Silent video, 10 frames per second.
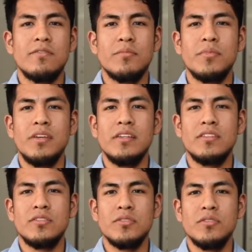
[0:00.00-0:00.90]
for me.
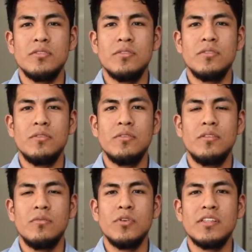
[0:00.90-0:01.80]
So
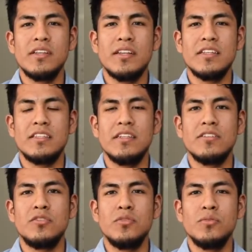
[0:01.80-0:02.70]
one thing that
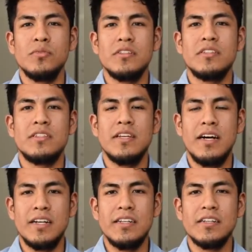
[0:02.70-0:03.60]
changed too was
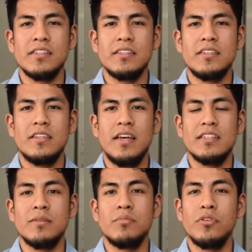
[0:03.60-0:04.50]
Tanya
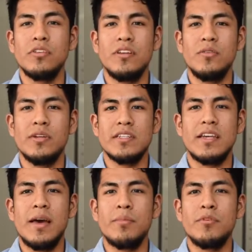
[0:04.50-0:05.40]
has a brother who has a
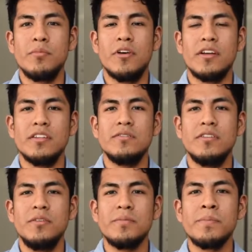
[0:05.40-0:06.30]
capital markets
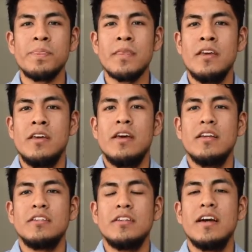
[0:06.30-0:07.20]
firm,
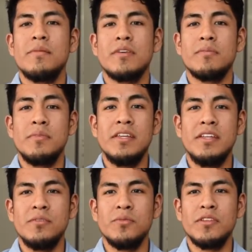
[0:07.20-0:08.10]
and she got me a
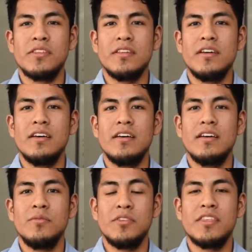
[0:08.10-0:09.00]
meeting
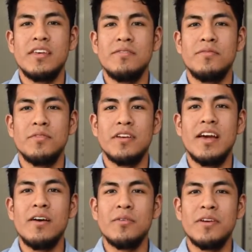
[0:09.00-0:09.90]
with him for an
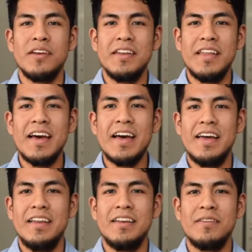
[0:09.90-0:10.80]
hour, and
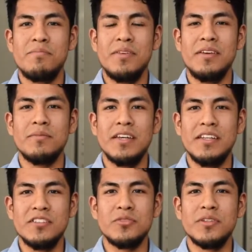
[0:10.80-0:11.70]
that piqued my
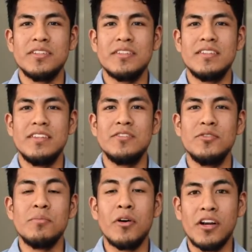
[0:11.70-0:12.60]
interest into
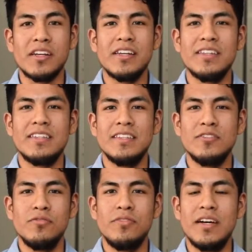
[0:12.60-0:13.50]
the markets,
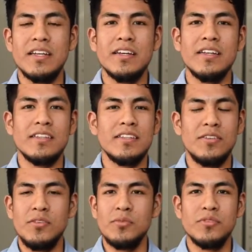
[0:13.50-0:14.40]
into finance.
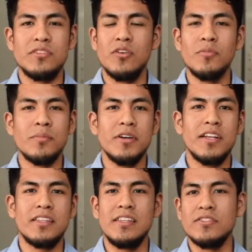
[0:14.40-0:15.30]
He told me
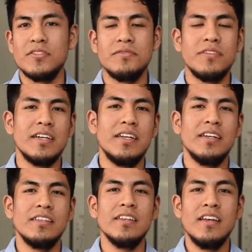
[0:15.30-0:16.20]
about Latinos in
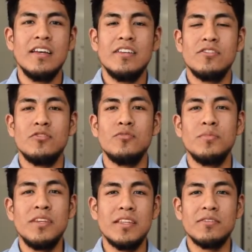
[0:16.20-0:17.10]
finance. So to
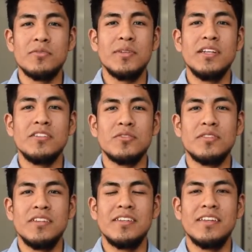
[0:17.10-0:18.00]
me, that was really
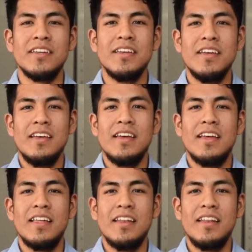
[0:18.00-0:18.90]
interesting.
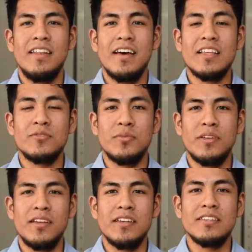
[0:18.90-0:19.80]
And that's
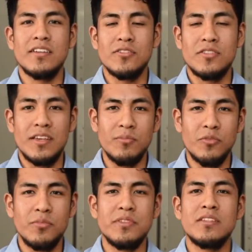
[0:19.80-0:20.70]
when I started to take
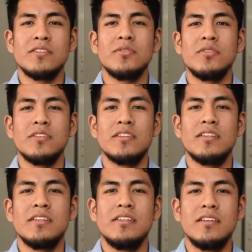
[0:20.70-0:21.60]
more business
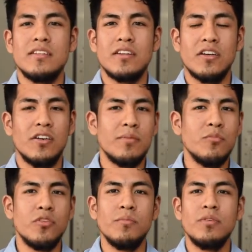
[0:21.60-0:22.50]
courses. I started to get
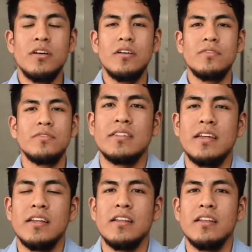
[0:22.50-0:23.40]
more involved.
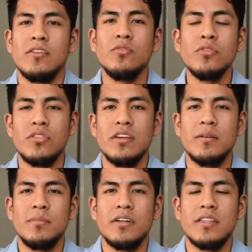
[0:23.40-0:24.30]
And the cool thing
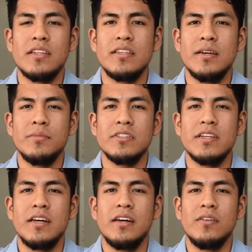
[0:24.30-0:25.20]
about that time is
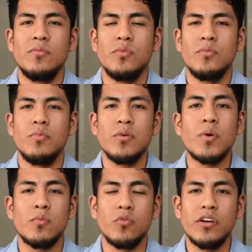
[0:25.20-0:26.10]
that we
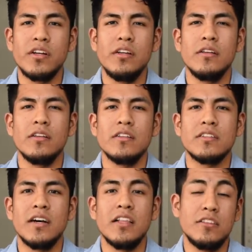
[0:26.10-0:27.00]
were working on a
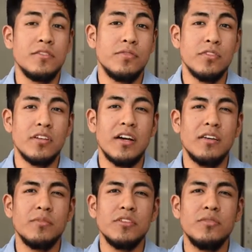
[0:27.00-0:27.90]
scholarship for
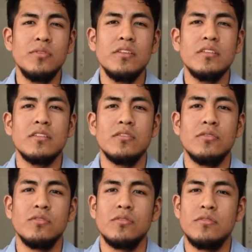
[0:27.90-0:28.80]
undocumented students.
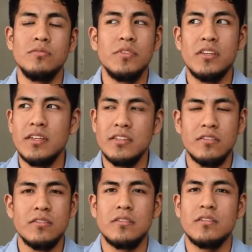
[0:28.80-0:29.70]
So to me, that
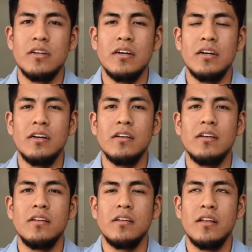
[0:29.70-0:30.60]
just
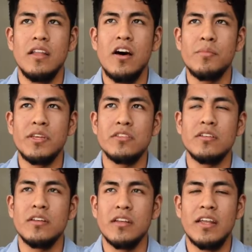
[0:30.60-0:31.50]
allowed me to
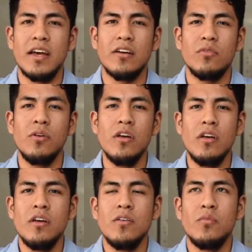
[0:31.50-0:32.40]
connect
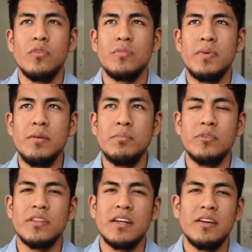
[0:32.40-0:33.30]
with
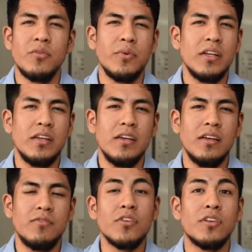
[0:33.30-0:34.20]
people that I didn't
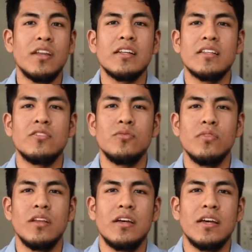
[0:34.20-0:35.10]
really feel connected to,
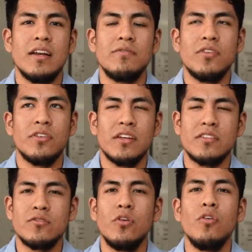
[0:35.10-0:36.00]
or like I didn't feel
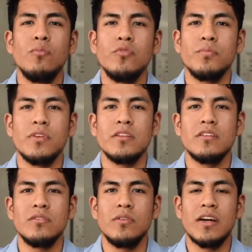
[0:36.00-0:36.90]
connected to the whole movement.
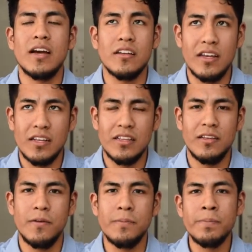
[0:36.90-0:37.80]
So I got
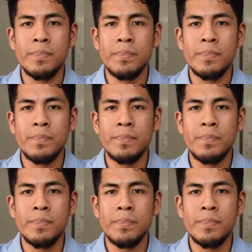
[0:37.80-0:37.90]
connected,